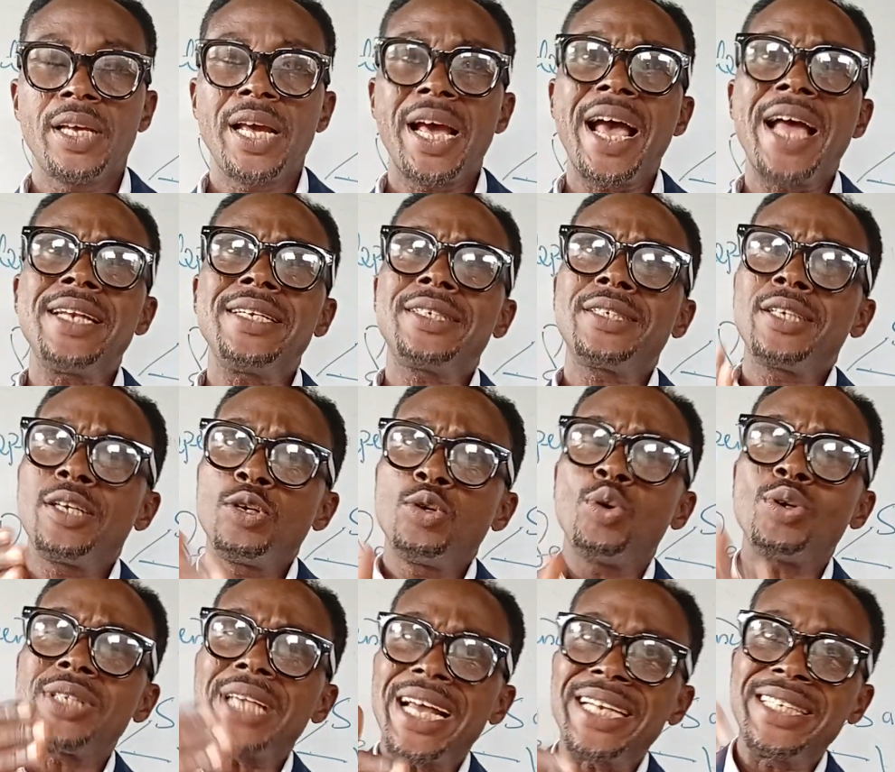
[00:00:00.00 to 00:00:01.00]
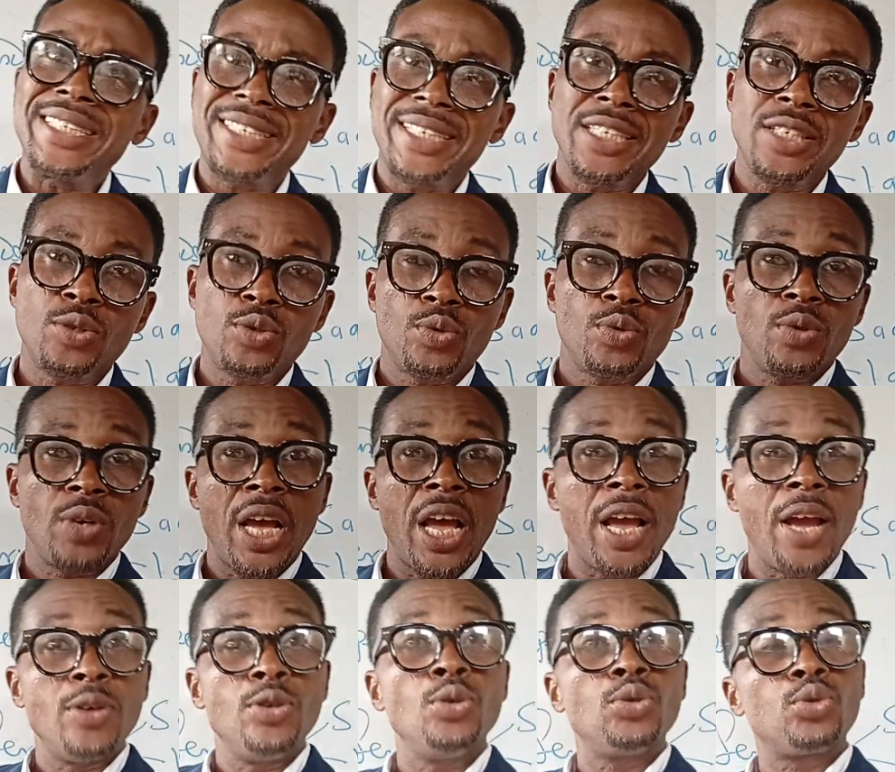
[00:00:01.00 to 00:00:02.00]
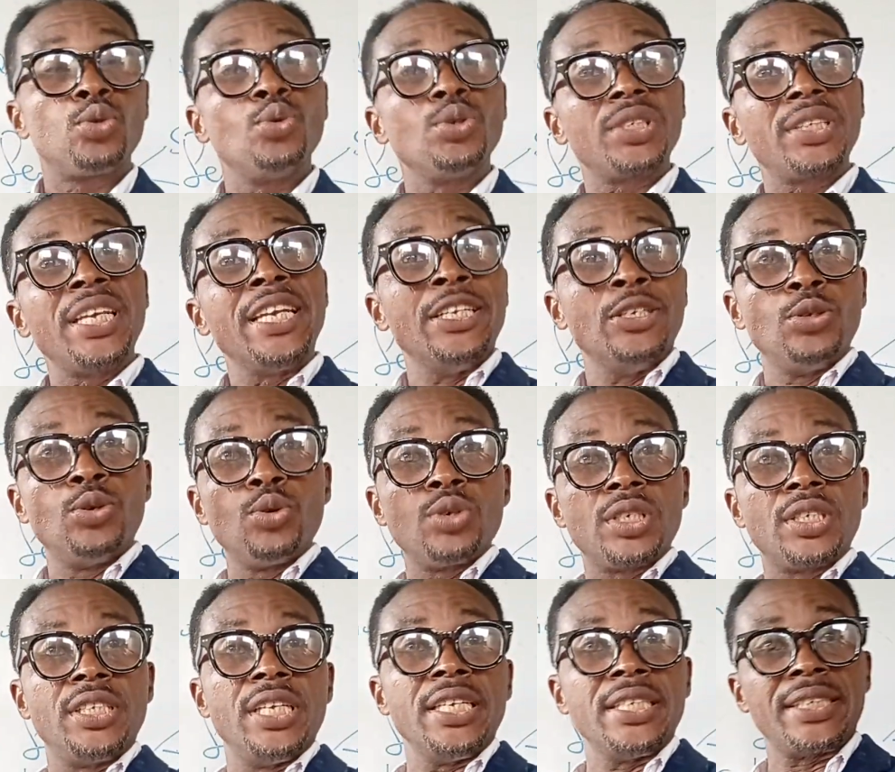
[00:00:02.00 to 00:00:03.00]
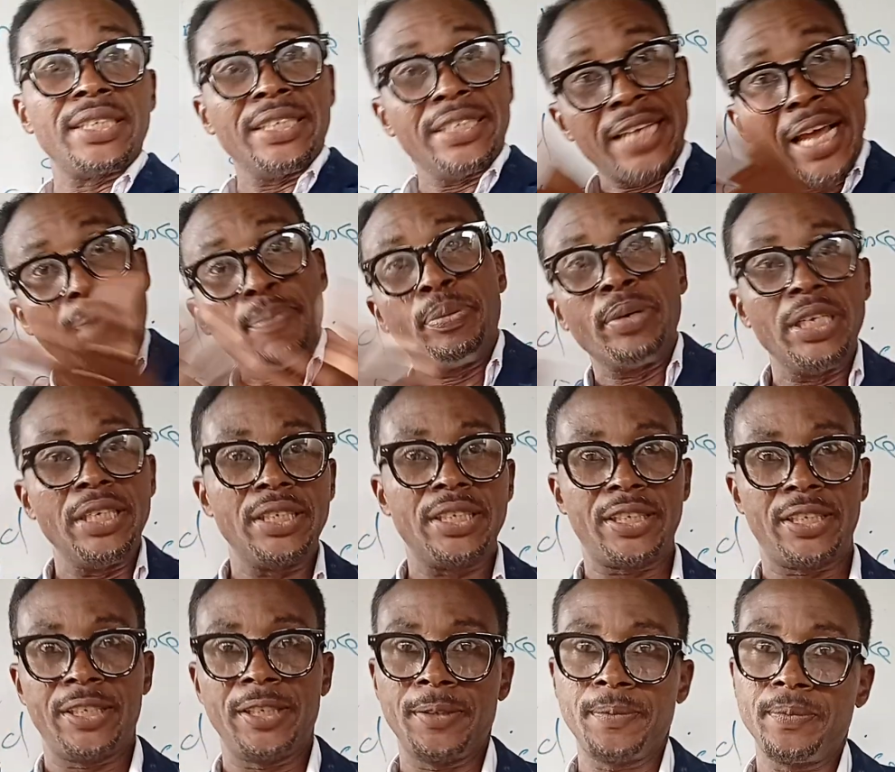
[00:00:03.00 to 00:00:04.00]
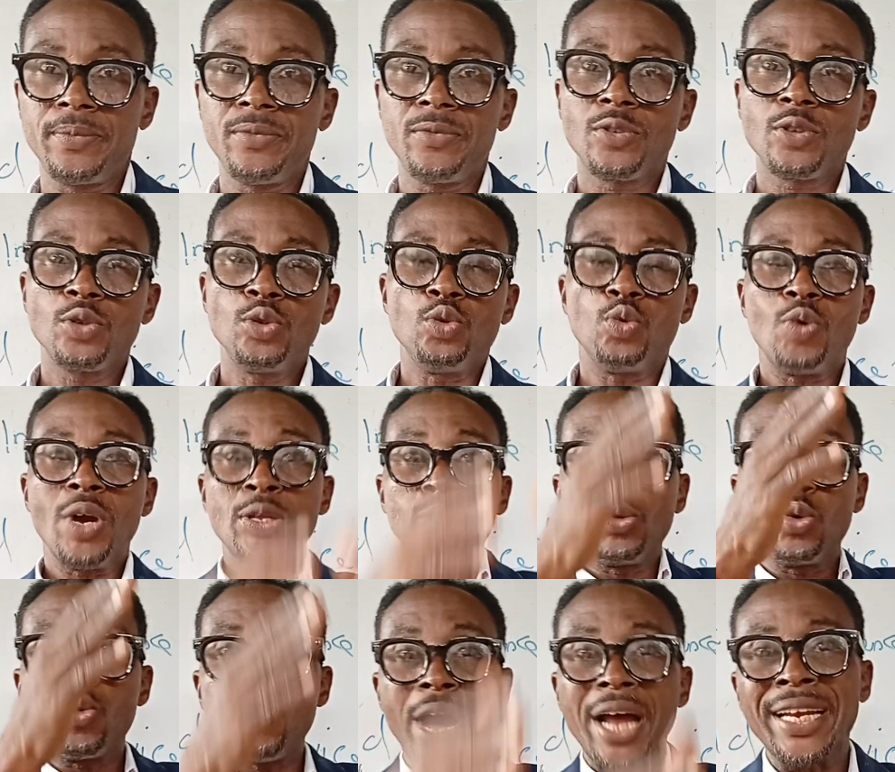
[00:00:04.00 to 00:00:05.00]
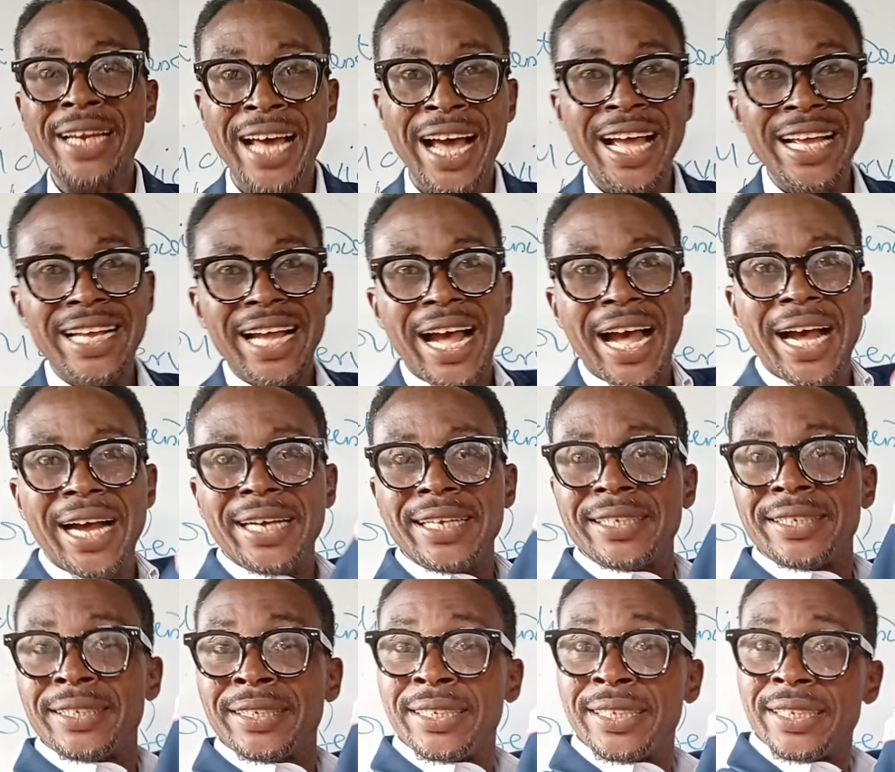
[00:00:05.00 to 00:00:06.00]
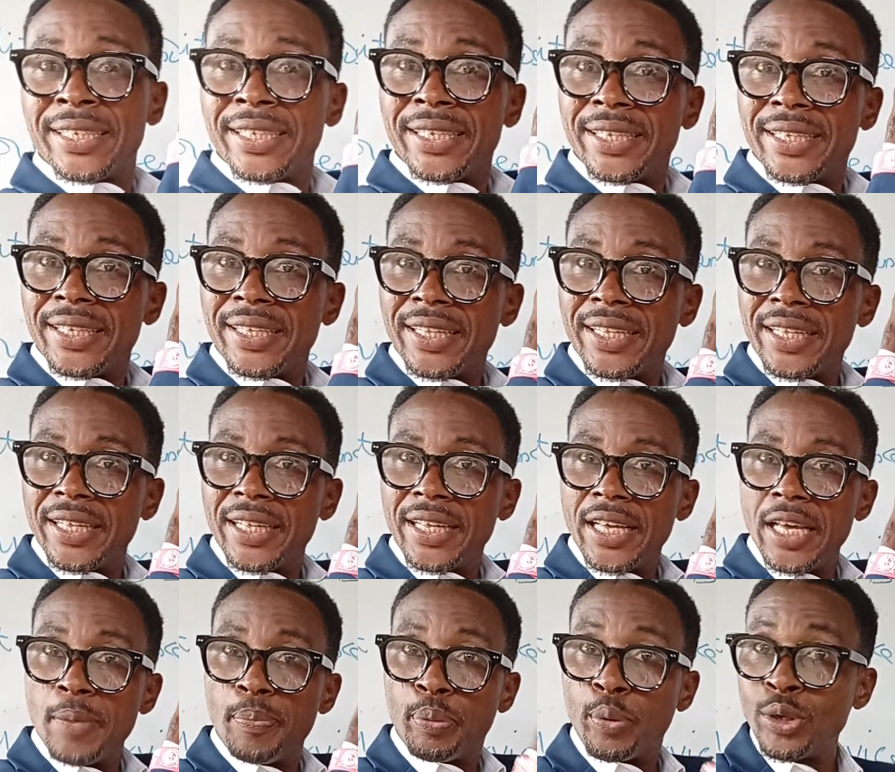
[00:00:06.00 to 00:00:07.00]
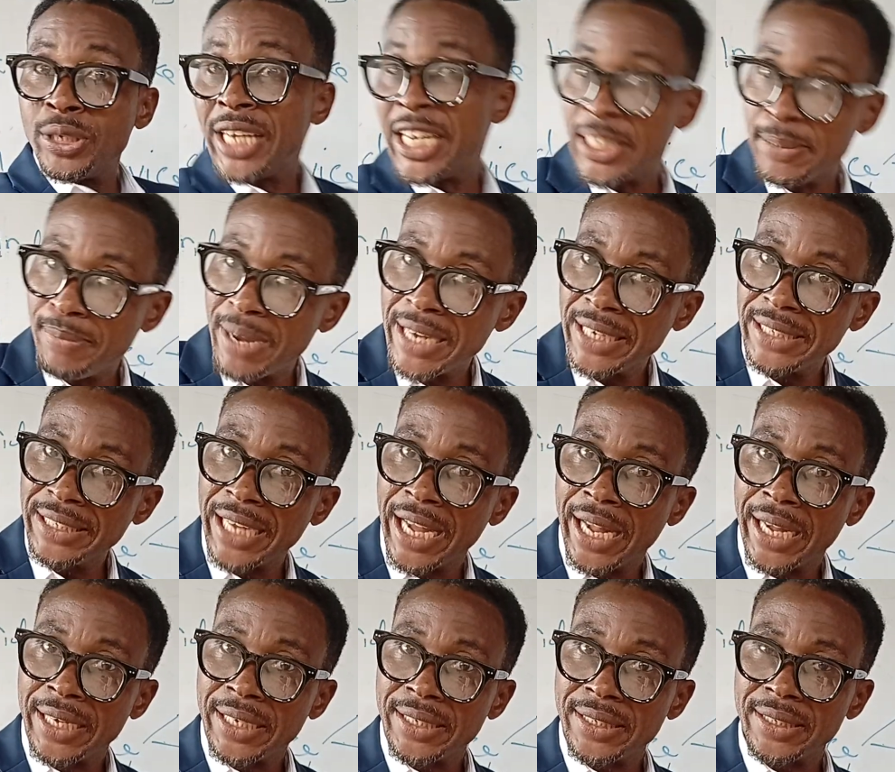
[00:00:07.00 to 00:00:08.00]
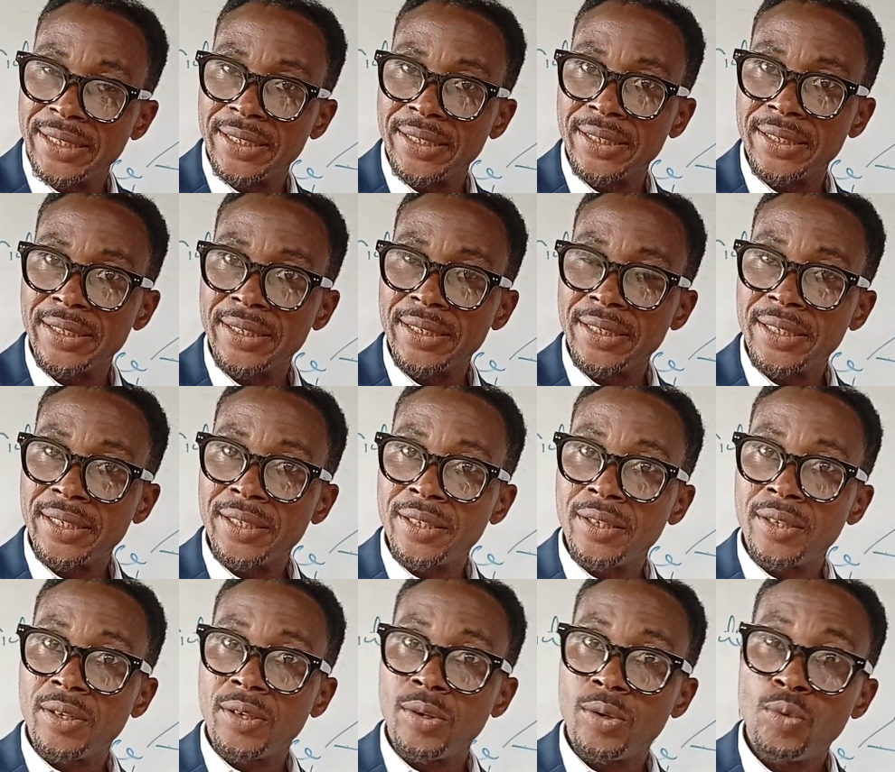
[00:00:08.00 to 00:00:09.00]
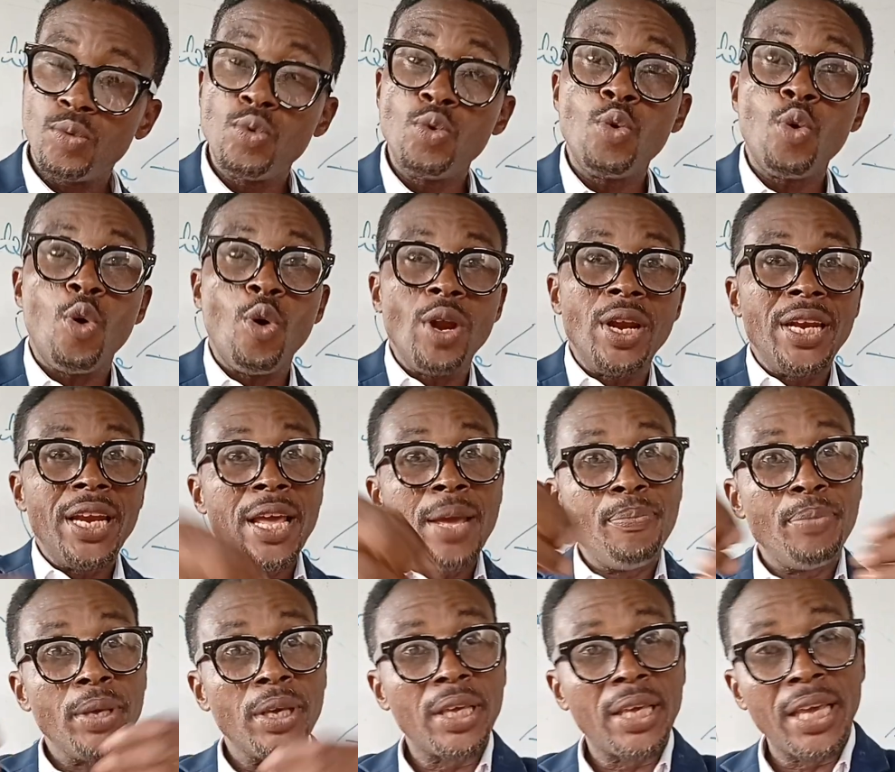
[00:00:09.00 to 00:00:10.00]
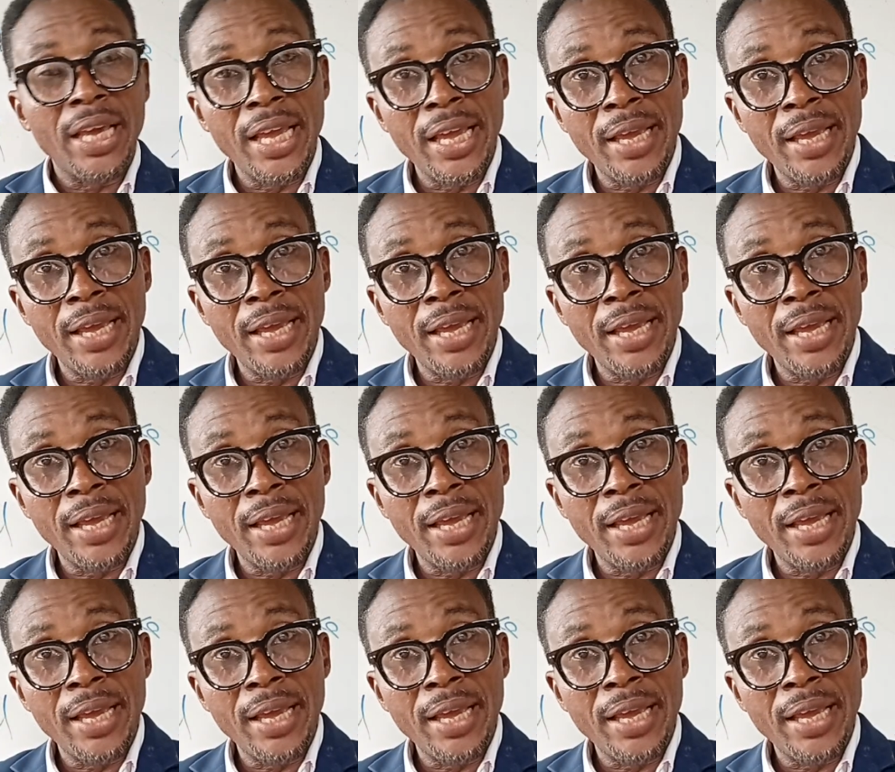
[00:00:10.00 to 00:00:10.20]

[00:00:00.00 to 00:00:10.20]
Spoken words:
And those are the things I used to say in those days in that place. You went to go and hire a project manager who only